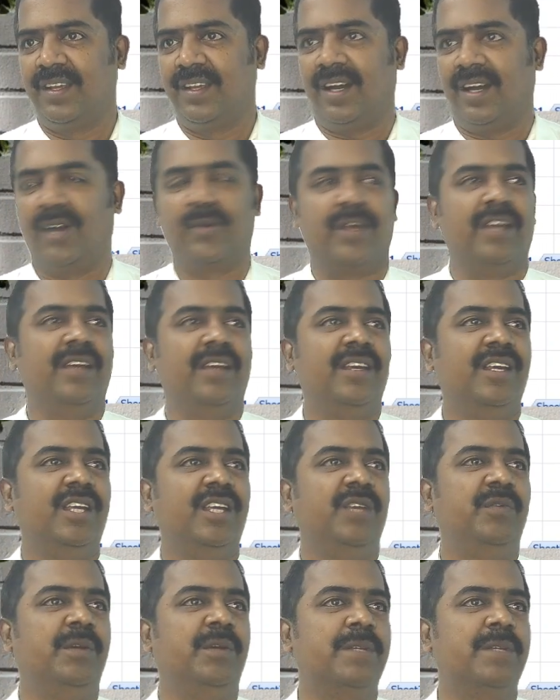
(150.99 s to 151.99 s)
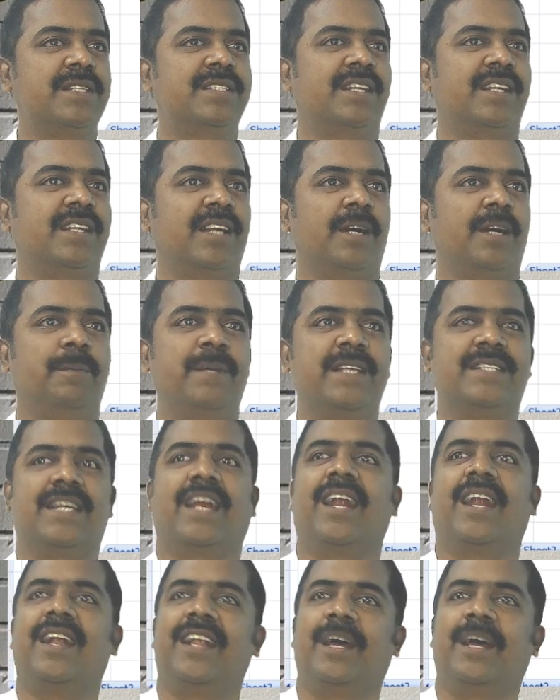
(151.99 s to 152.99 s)
Okay, if you miss the topic,
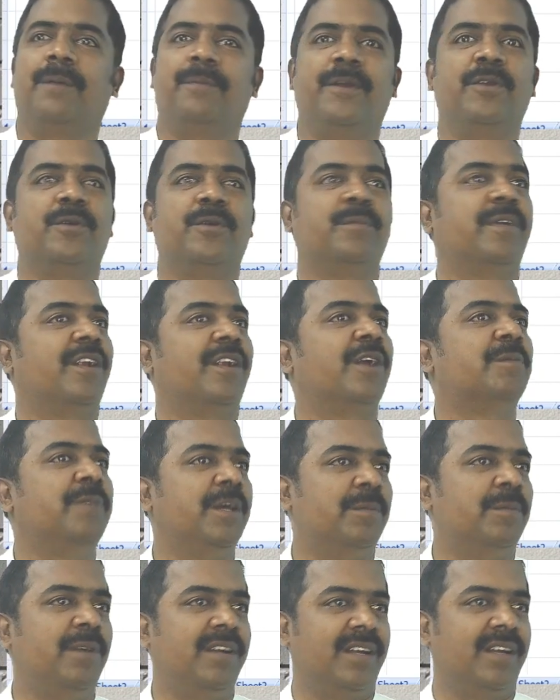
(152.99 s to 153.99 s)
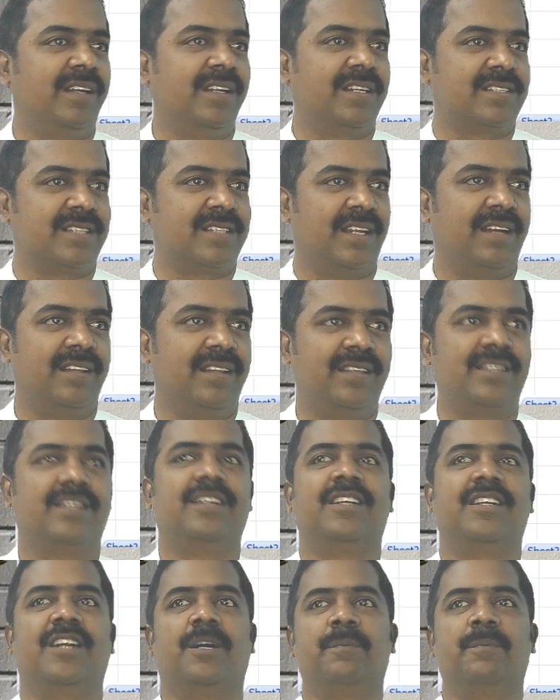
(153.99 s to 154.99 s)
second topic you may not be able to understand.
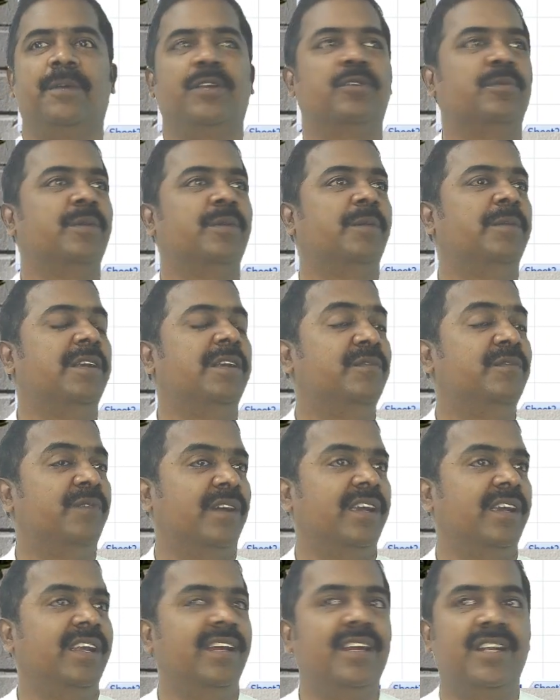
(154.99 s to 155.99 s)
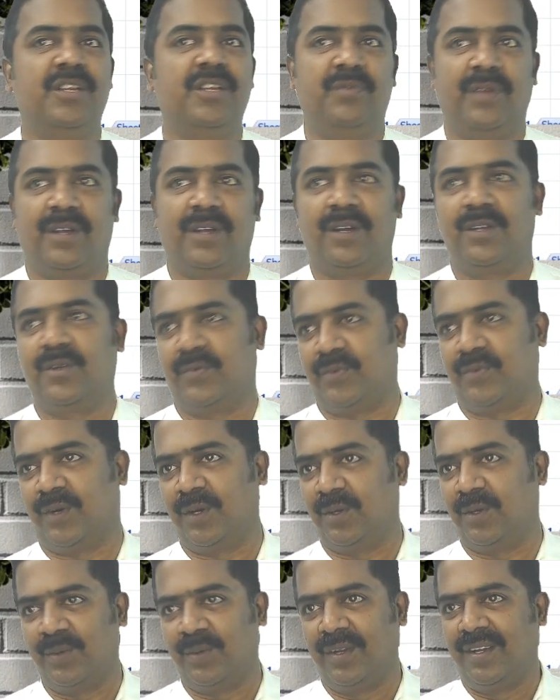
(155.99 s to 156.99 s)
Third topic you may be finding it difficult to
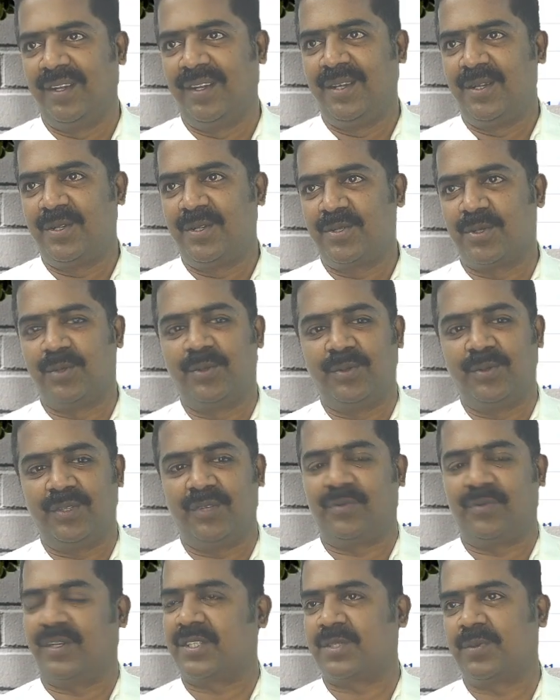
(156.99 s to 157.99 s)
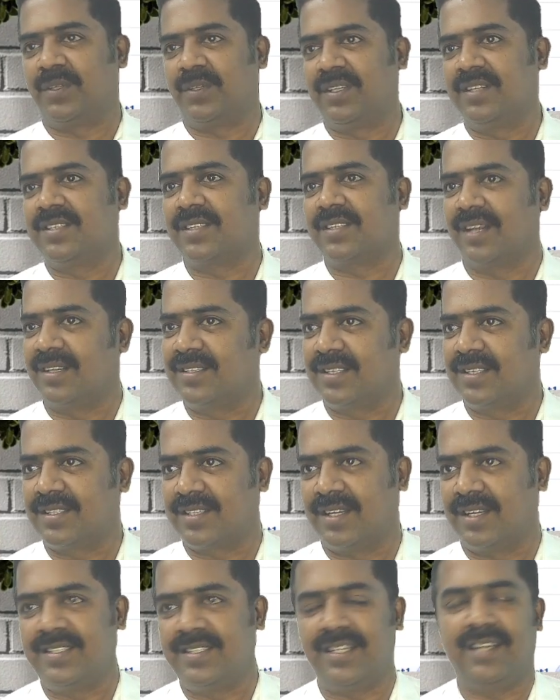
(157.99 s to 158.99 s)
follow. So the first one is
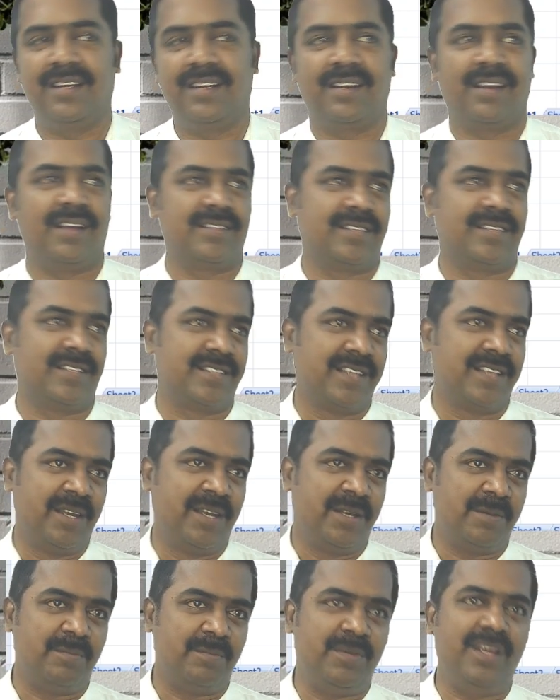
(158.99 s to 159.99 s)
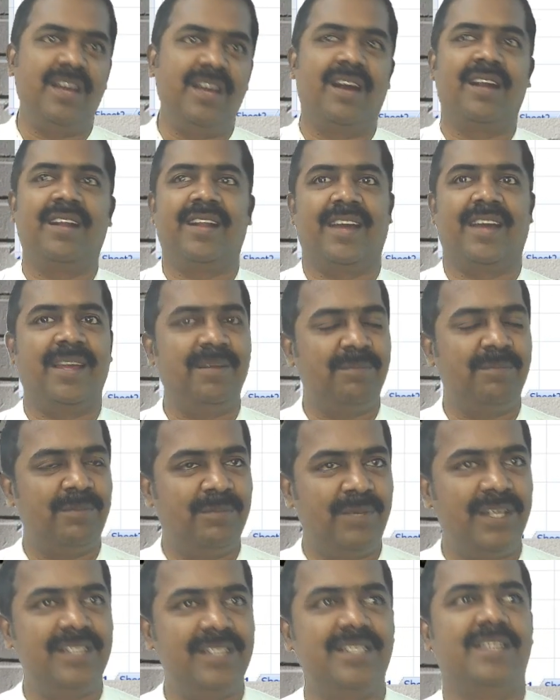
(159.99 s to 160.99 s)
consistency in classes. Be on time,
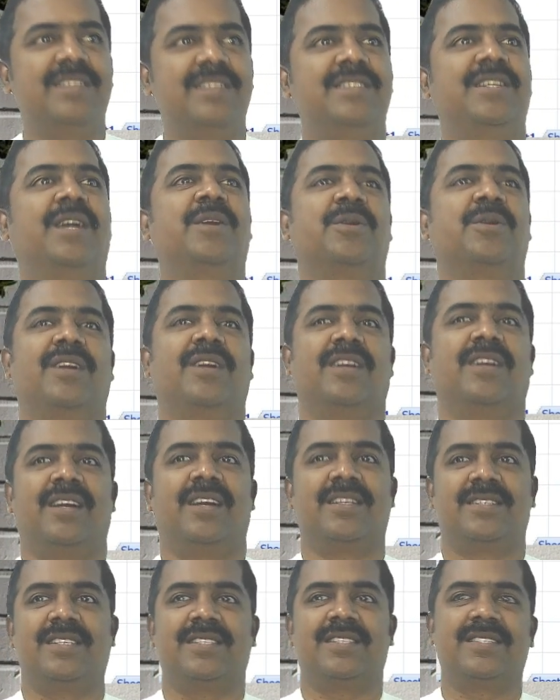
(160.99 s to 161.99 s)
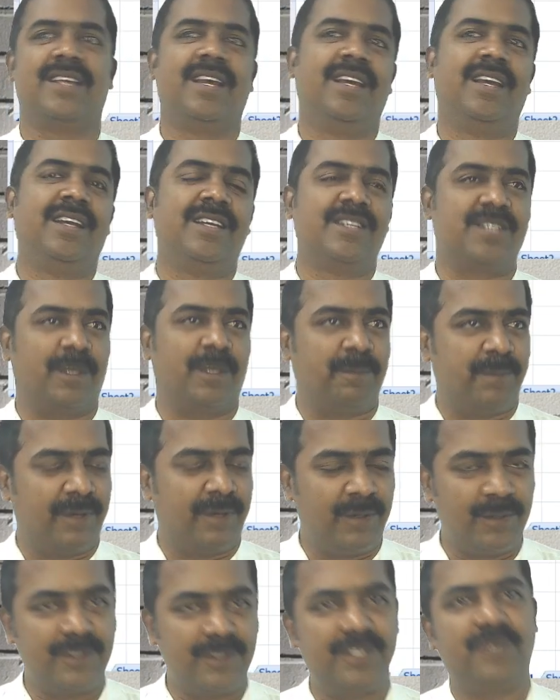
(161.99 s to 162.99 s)
be sincere to the classes.
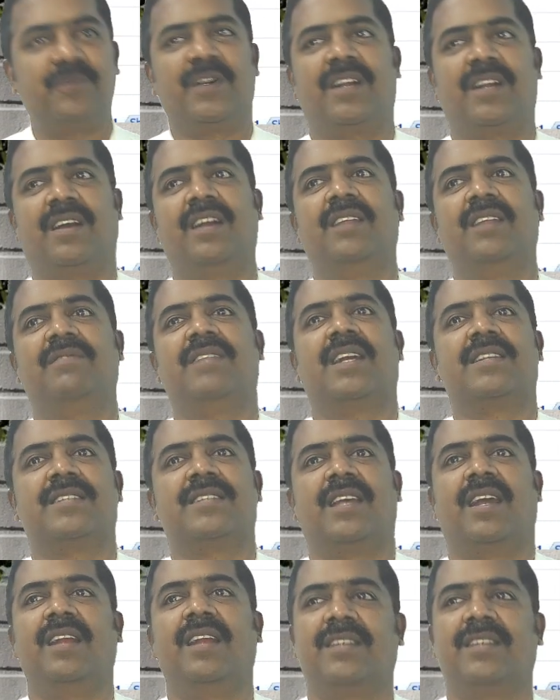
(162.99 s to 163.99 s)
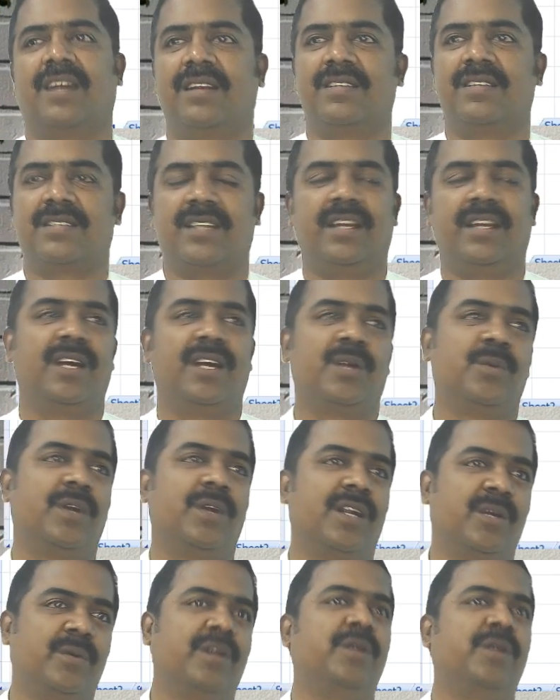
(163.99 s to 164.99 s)
Suppose if at all if there is a health constraint or
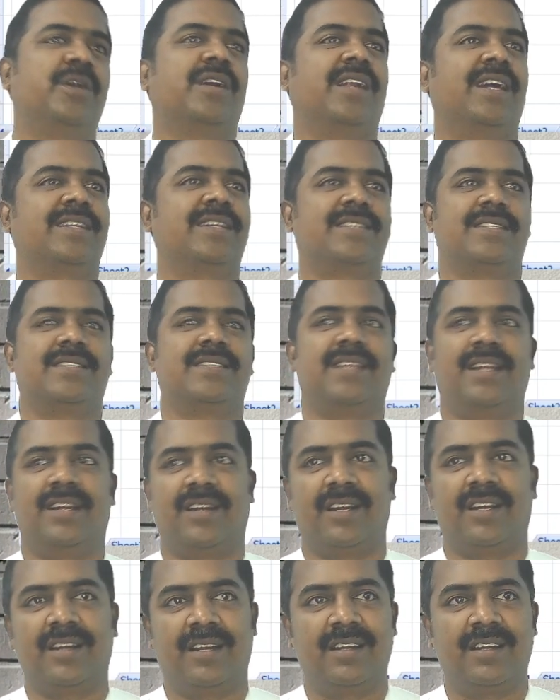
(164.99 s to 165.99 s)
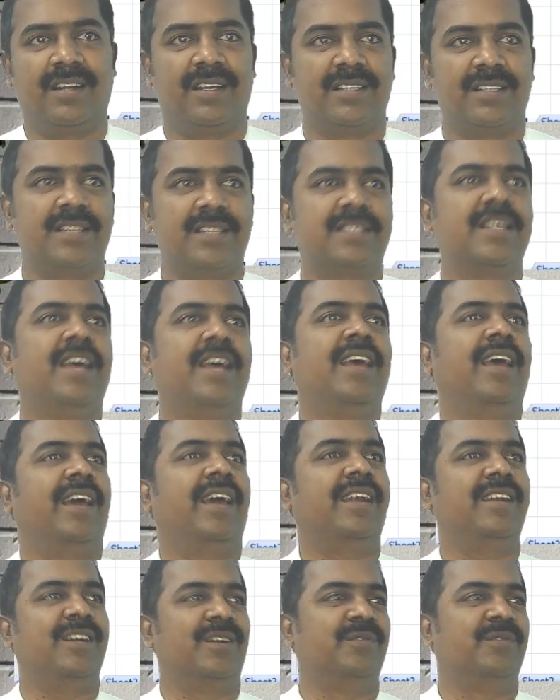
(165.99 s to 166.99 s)
whatever, you can access the recorded classes
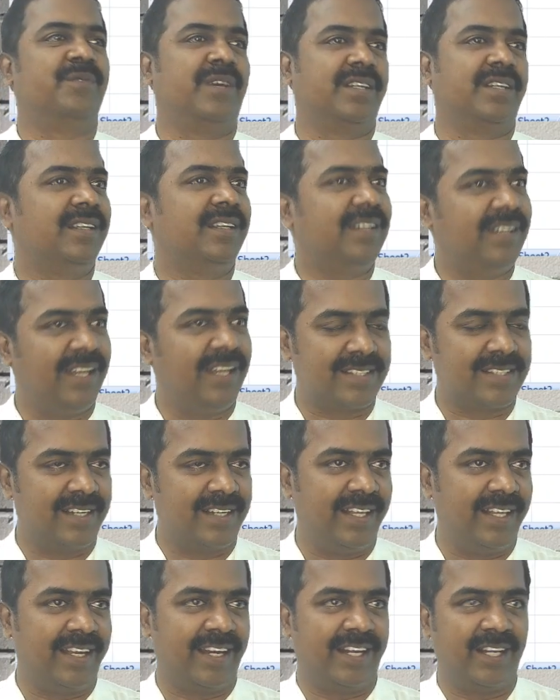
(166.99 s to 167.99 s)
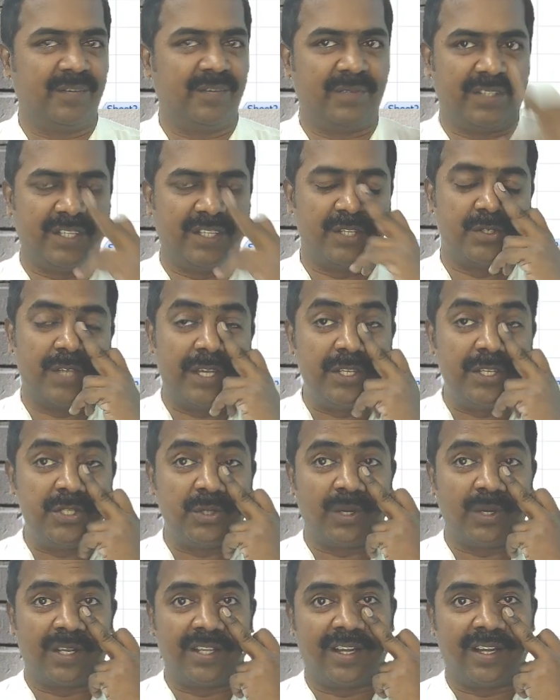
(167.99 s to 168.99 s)
and come for the next day kind of a thing. So
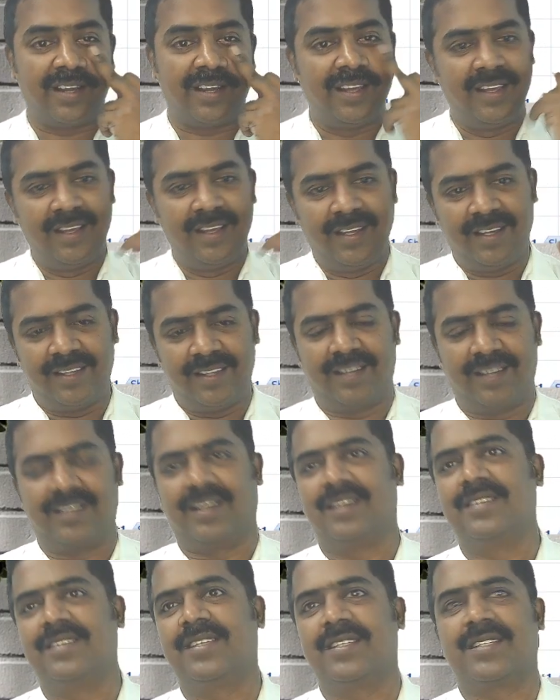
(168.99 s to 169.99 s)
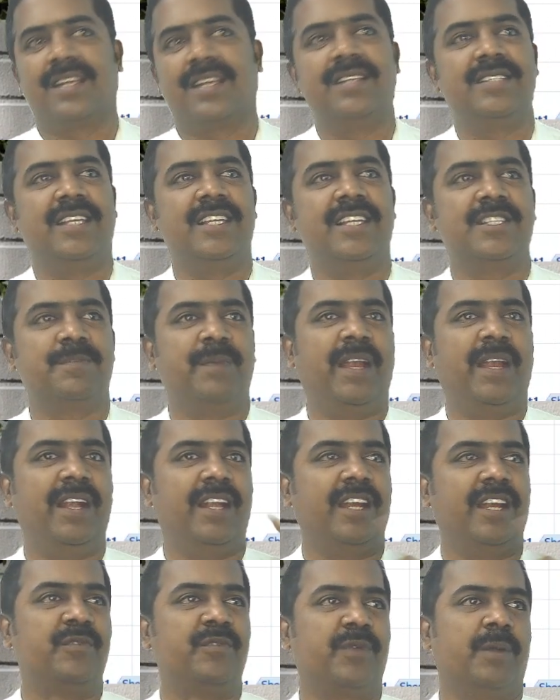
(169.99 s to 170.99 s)
ensure that that consistency is
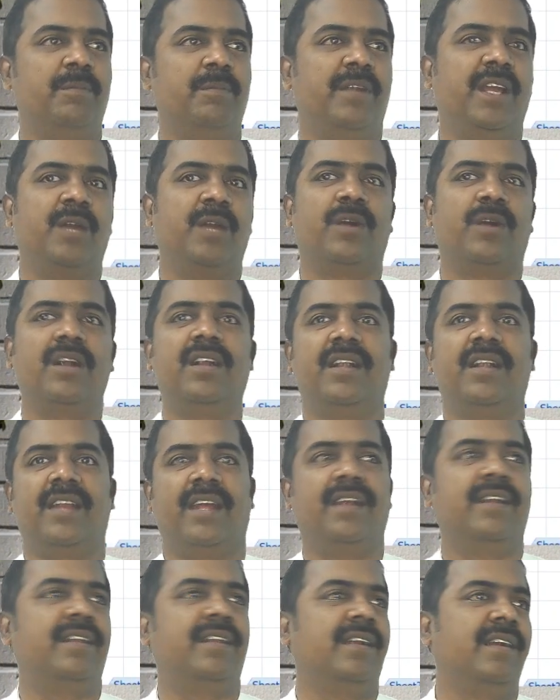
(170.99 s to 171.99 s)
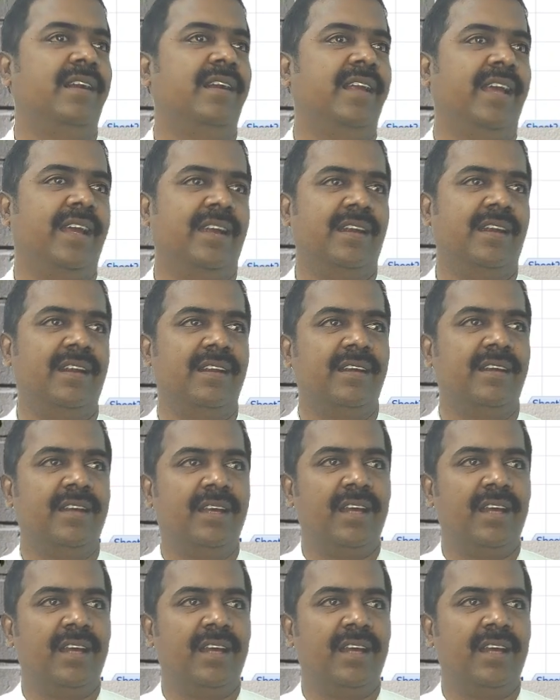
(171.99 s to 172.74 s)
maintained from day one till day end.